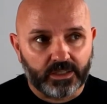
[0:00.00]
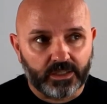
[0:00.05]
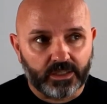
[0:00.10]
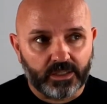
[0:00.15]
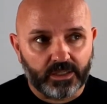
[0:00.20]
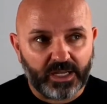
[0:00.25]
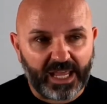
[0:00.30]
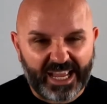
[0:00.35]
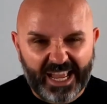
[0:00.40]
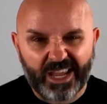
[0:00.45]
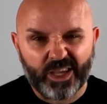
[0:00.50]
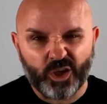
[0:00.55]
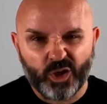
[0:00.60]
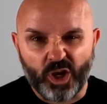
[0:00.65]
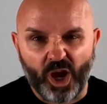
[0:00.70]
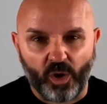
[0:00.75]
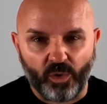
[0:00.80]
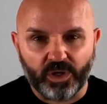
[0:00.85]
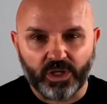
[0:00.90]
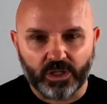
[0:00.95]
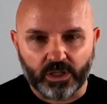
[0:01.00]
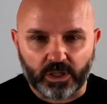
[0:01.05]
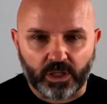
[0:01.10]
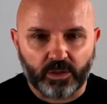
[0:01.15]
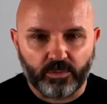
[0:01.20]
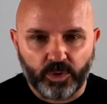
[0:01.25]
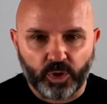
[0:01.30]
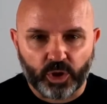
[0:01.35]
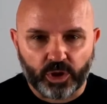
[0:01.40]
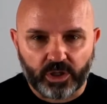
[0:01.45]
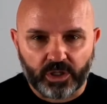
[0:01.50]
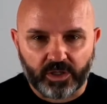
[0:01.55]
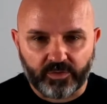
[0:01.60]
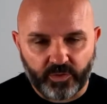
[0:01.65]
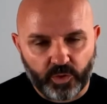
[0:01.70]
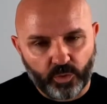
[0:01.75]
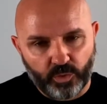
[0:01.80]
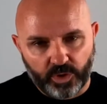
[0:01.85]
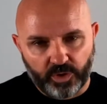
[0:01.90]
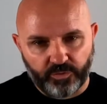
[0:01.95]
Like, are you known in the community? If
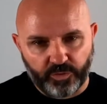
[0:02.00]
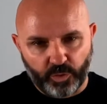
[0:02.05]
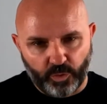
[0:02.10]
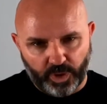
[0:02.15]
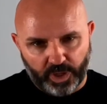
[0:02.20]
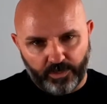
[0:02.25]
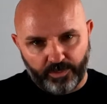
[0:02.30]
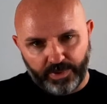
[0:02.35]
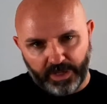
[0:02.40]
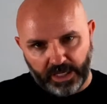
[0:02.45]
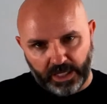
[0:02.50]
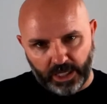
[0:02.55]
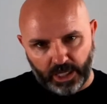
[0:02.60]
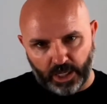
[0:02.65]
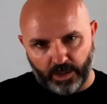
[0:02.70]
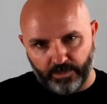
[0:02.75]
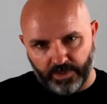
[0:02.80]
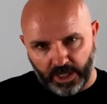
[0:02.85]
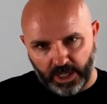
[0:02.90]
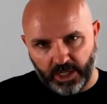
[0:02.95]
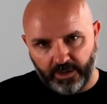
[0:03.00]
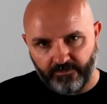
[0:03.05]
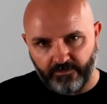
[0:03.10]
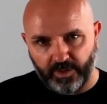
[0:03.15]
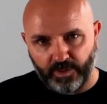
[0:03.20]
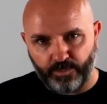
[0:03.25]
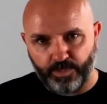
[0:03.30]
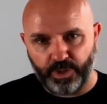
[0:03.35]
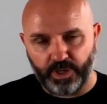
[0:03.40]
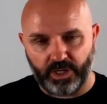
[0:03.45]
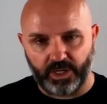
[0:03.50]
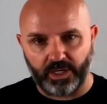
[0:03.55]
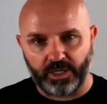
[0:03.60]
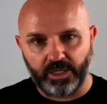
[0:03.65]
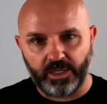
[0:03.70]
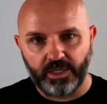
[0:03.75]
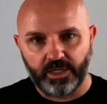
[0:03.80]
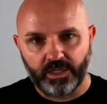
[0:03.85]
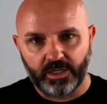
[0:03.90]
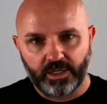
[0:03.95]
you want to become an
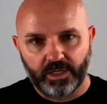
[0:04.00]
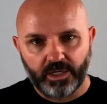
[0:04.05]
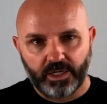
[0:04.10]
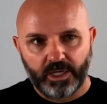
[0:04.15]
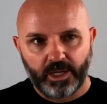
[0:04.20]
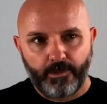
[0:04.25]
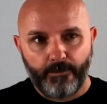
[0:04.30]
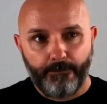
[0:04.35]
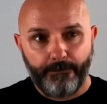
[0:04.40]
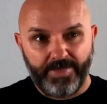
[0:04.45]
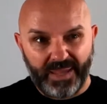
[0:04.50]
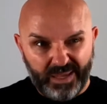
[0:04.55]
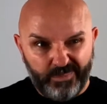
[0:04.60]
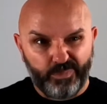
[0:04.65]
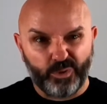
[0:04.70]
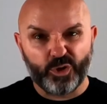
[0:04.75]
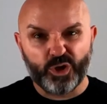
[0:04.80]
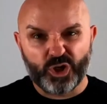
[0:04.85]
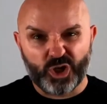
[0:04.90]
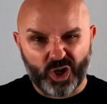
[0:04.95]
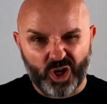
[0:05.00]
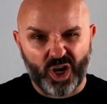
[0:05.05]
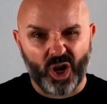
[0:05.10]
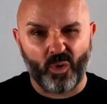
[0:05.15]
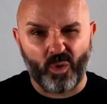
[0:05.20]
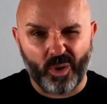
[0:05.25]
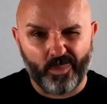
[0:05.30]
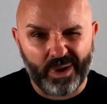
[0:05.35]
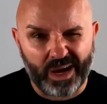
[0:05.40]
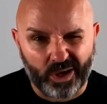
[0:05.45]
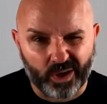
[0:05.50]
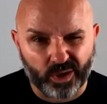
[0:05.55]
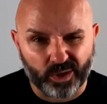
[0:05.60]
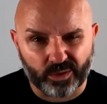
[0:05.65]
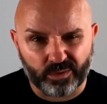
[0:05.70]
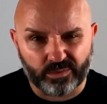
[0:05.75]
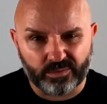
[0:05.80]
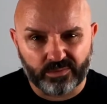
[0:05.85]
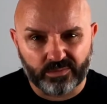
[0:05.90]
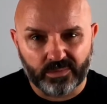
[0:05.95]
MVP, people should know about you.
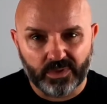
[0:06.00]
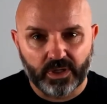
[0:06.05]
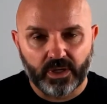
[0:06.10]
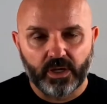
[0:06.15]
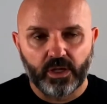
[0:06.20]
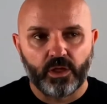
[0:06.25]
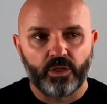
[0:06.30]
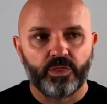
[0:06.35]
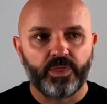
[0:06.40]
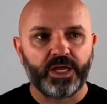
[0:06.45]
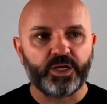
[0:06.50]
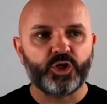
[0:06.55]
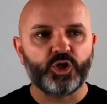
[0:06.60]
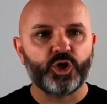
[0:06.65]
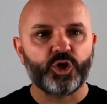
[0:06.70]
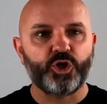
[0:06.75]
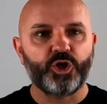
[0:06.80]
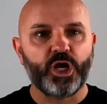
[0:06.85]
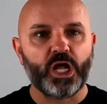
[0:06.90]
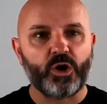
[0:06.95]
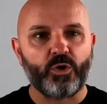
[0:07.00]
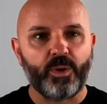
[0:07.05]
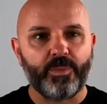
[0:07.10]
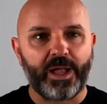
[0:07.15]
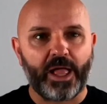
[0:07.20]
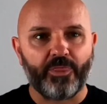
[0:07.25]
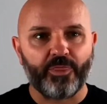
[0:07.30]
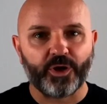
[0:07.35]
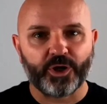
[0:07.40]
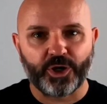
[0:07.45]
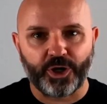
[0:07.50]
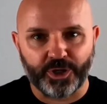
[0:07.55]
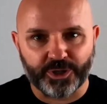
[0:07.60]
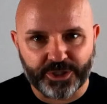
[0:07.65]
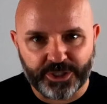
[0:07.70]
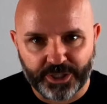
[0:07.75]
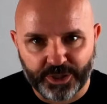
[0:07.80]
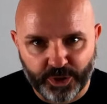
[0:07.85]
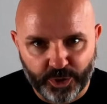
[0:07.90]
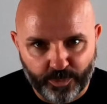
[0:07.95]
They should know about the
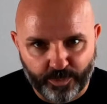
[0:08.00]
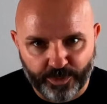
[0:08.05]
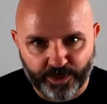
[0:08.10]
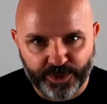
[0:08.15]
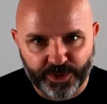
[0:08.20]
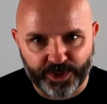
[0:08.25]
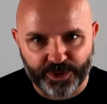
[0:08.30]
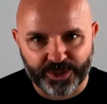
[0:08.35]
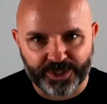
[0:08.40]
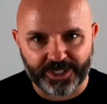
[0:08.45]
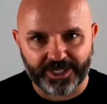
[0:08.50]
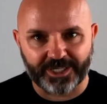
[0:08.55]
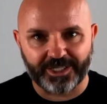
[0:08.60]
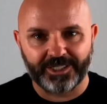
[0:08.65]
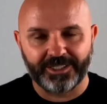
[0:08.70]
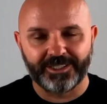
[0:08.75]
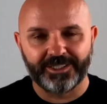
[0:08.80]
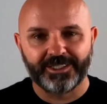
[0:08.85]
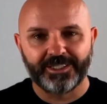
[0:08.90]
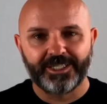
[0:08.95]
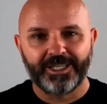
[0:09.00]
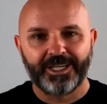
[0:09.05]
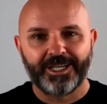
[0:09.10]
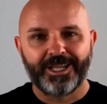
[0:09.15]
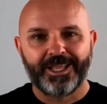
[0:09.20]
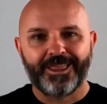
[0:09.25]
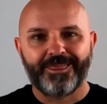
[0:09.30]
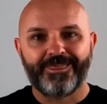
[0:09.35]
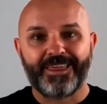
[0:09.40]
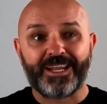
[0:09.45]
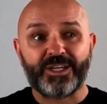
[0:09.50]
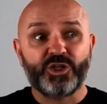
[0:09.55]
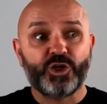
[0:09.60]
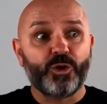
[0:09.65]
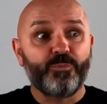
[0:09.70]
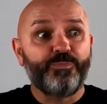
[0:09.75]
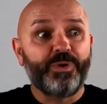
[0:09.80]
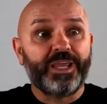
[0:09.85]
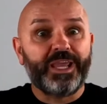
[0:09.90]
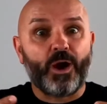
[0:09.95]
content you're producing. They
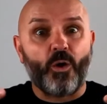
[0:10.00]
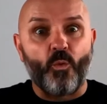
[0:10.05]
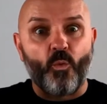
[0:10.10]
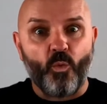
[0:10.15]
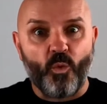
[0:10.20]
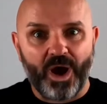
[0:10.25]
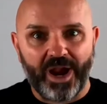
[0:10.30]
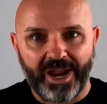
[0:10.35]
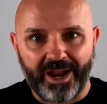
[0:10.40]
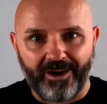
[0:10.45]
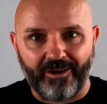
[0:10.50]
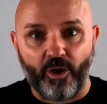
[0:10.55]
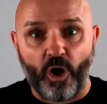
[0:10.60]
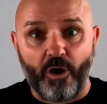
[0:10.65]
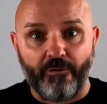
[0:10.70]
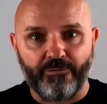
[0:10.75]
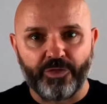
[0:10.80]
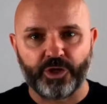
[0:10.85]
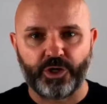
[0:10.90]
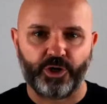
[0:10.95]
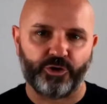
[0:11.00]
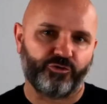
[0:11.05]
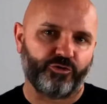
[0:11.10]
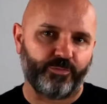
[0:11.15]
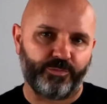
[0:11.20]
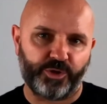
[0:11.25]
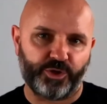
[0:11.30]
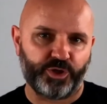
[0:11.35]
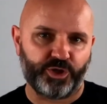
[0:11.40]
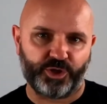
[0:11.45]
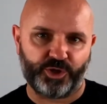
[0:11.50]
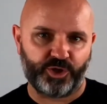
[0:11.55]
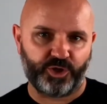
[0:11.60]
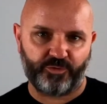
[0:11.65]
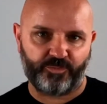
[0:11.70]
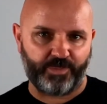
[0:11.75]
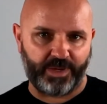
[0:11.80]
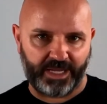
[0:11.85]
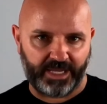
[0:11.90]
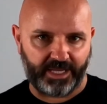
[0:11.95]
should be aware of the contributions you're
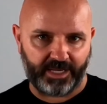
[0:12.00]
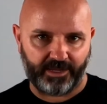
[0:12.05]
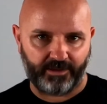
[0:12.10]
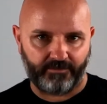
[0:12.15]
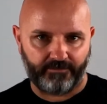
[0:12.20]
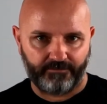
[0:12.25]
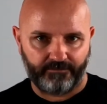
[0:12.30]
making.